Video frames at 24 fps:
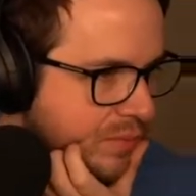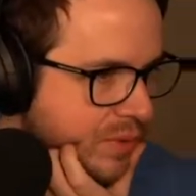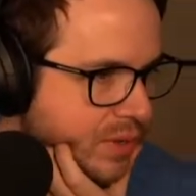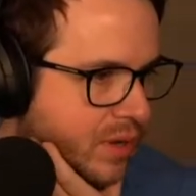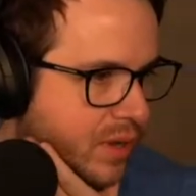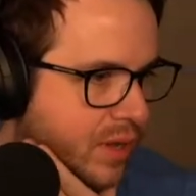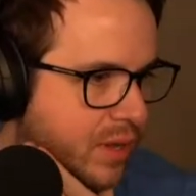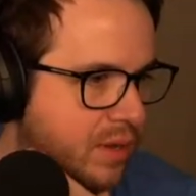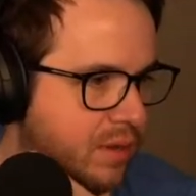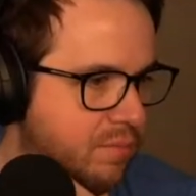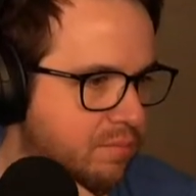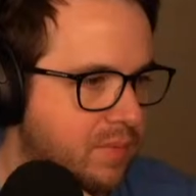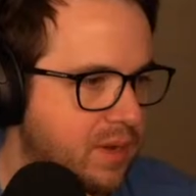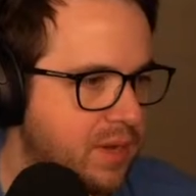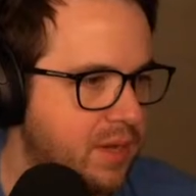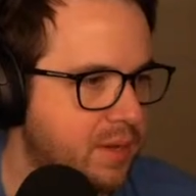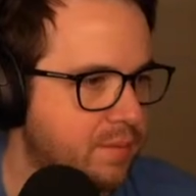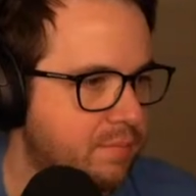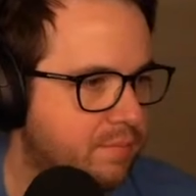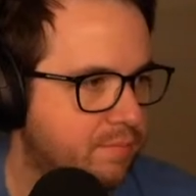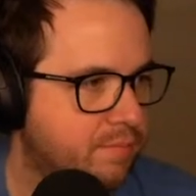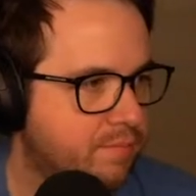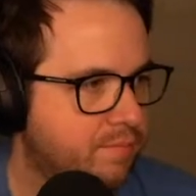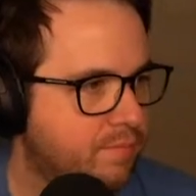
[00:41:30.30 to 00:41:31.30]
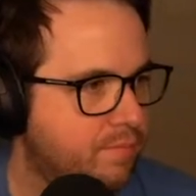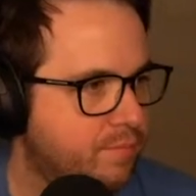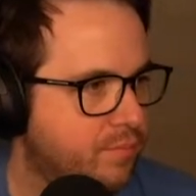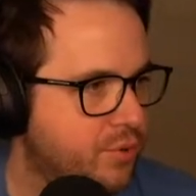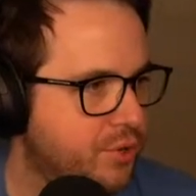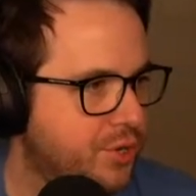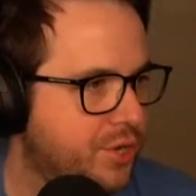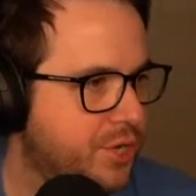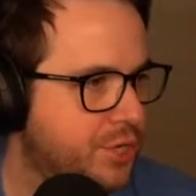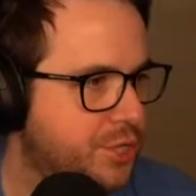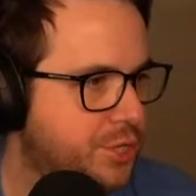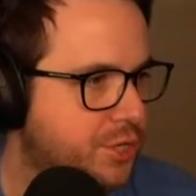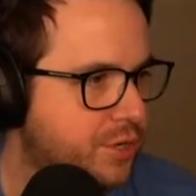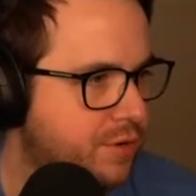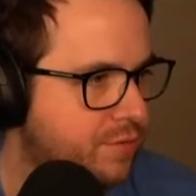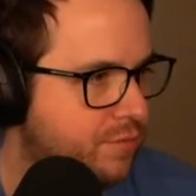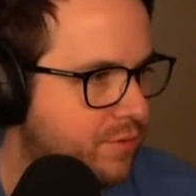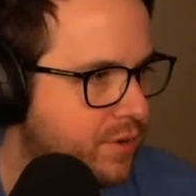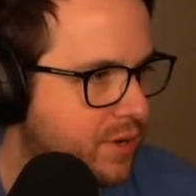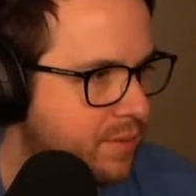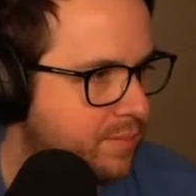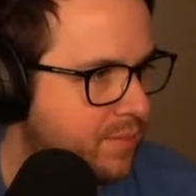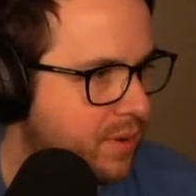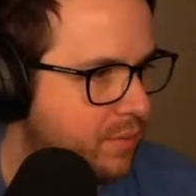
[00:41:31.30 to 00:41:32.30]
at my prediction of
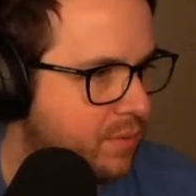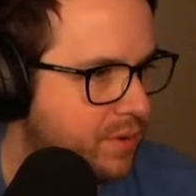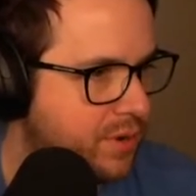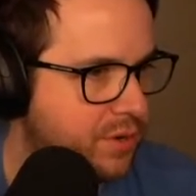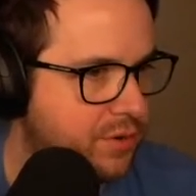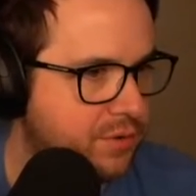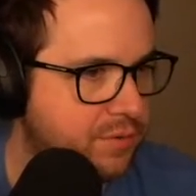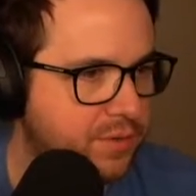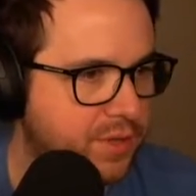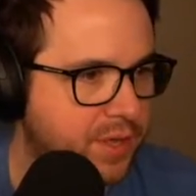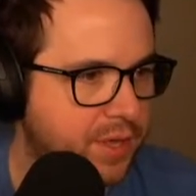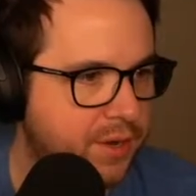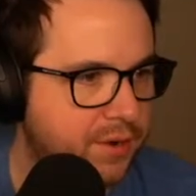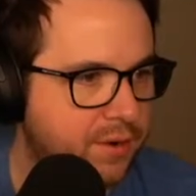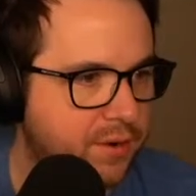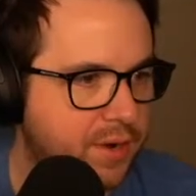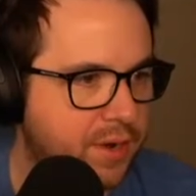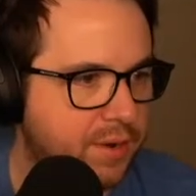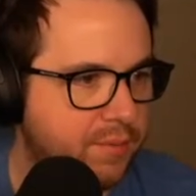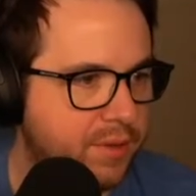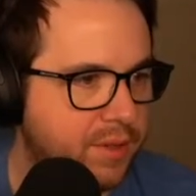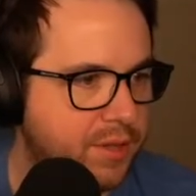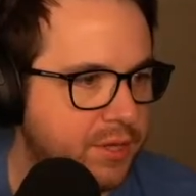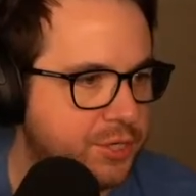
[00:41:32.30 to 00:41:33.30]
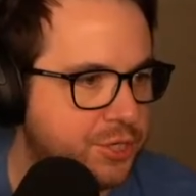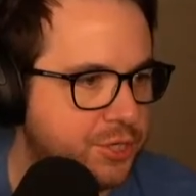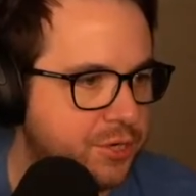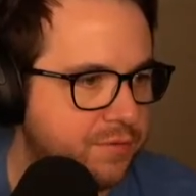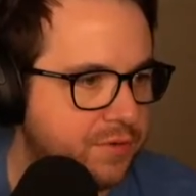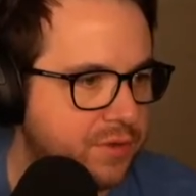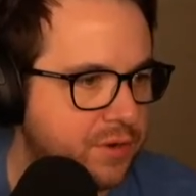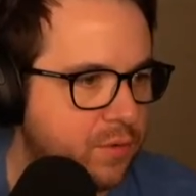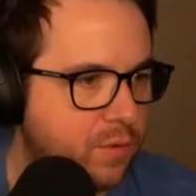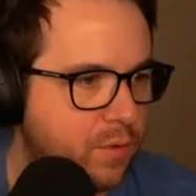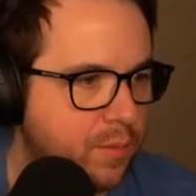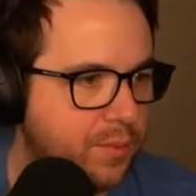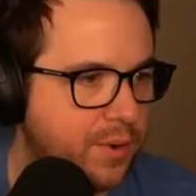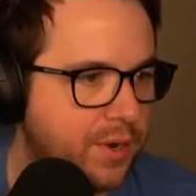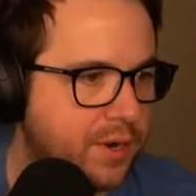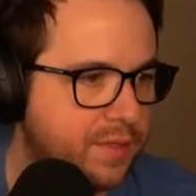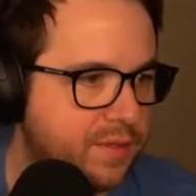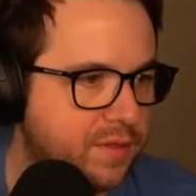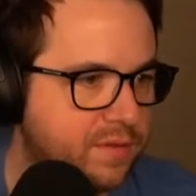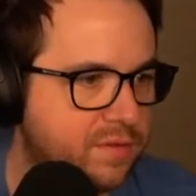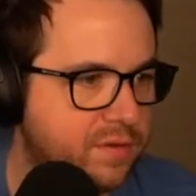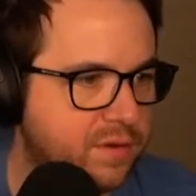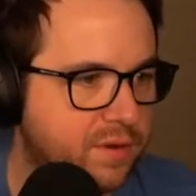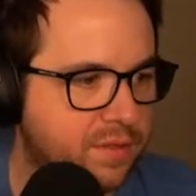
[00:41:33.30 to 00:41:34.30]
what I might want to do later. And I really should have incorporated
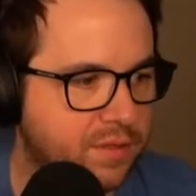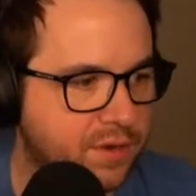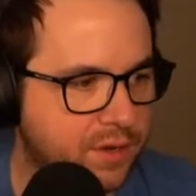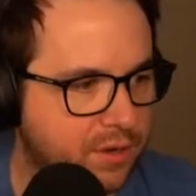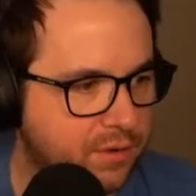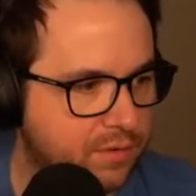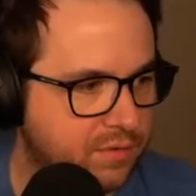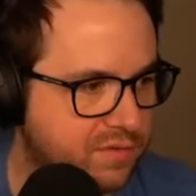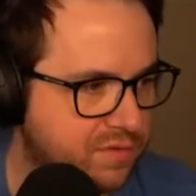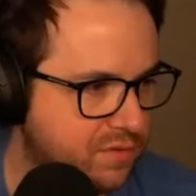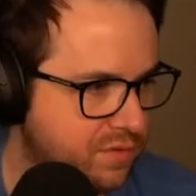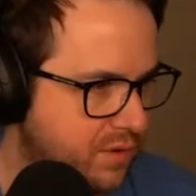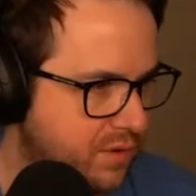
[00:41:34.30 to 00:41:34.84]
these into the notes.